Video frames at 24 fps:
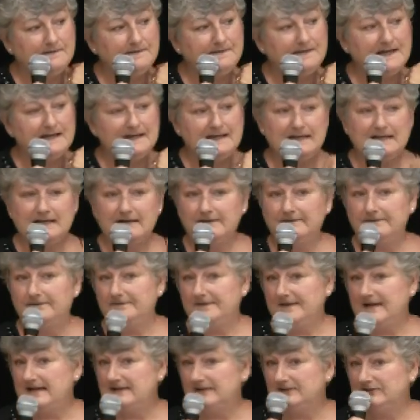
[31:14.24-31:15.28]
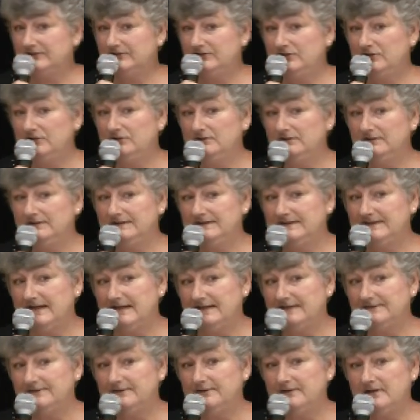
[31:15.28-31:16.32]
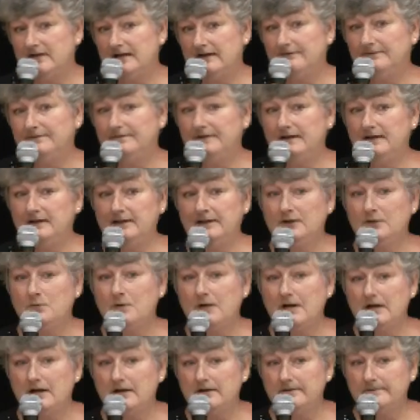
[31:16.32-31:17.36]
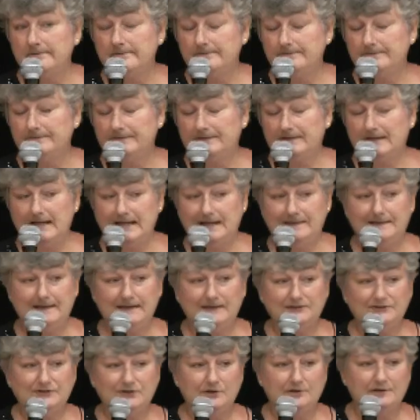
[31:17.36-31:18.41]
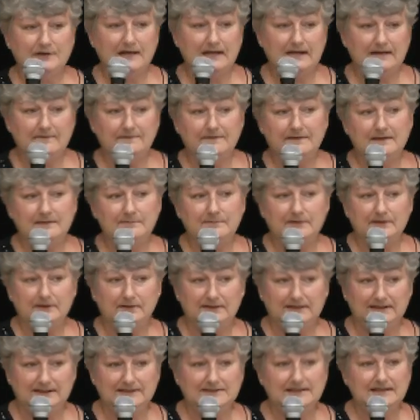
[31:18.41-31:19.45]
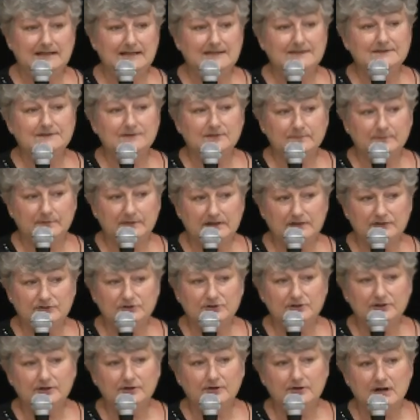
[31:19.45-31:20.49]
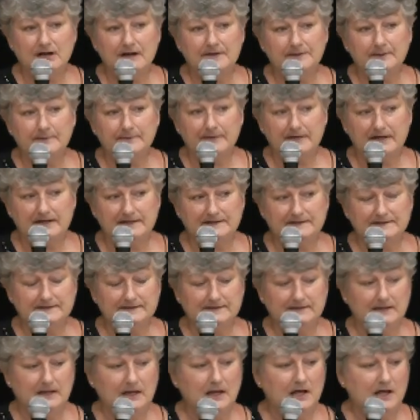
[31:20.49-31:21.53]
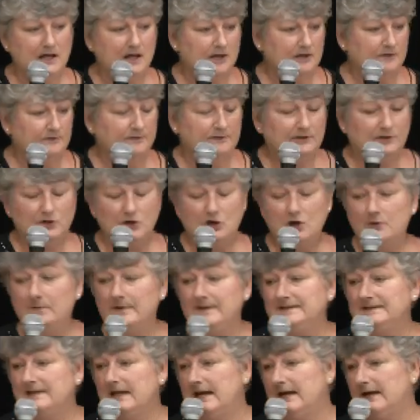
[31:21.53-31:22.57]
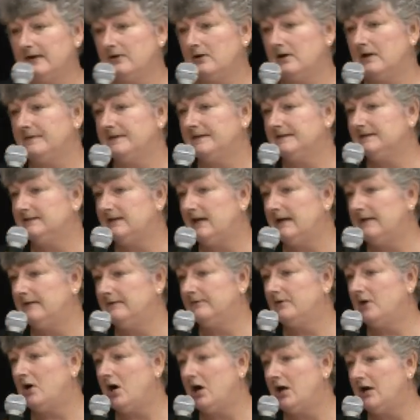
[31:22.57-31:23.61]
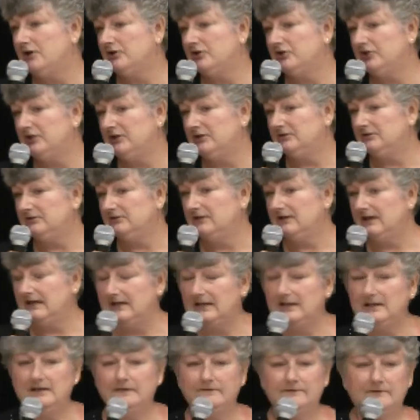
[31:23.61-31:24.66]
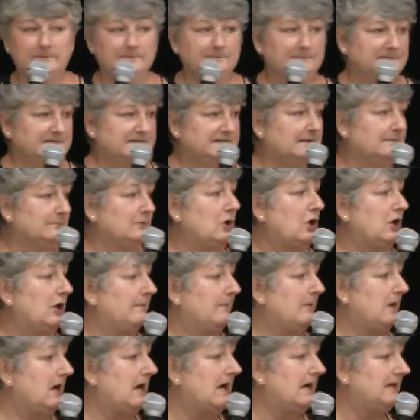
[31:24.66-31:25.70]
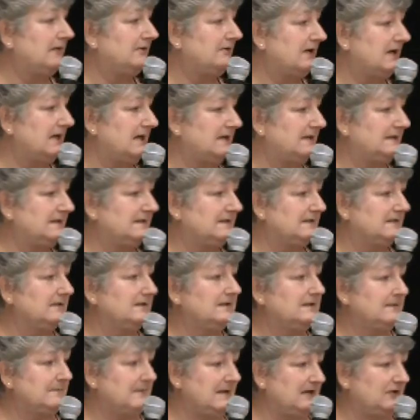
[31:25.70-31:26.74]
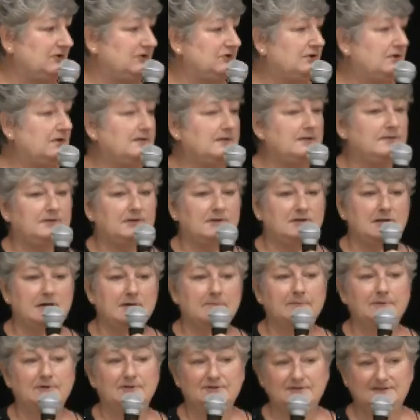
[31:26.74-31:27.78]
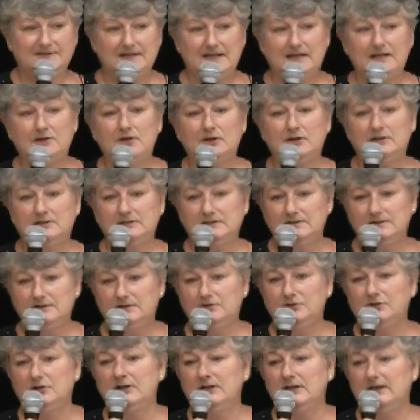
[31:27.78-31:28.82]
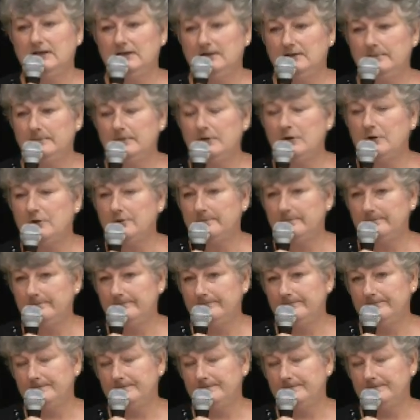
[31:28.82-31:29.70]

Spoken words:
that if that student says they're not feeling well and they don't have the ability to test their blood sugar on the bus, you can always err on the side of caution and give them some carbohydrates to make sure that their numbers stay good until you can get them home.